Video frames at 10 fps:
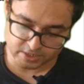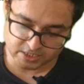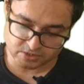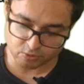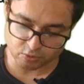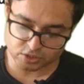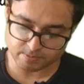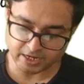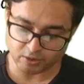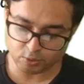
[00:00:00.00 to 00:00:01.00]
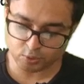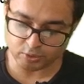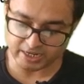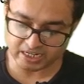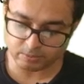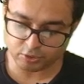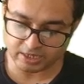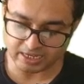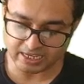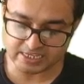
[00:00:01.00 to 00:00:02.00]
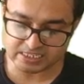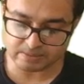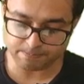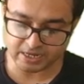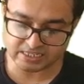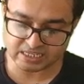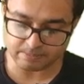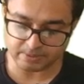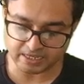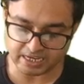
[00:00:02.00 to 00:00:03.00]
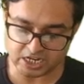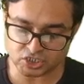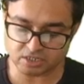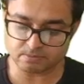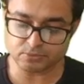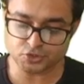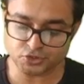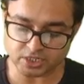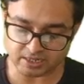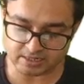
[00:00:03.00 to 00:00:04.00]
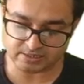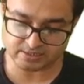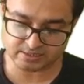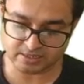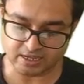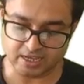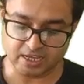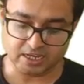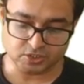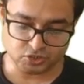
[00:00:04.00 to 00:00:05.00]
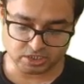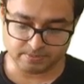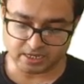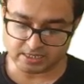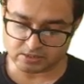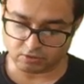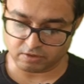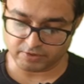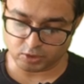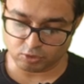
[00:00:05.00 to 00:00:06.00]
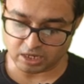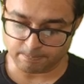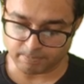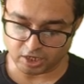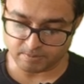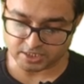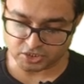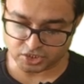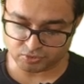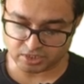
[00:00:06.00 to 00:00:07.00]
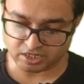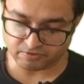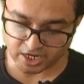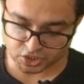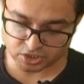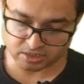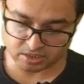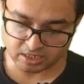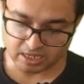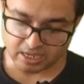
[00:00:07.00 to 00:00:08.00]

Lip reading: is caused by autoantibody against presynaptic calcium channels. GBS, all we know, Campylobacter jejuni infection.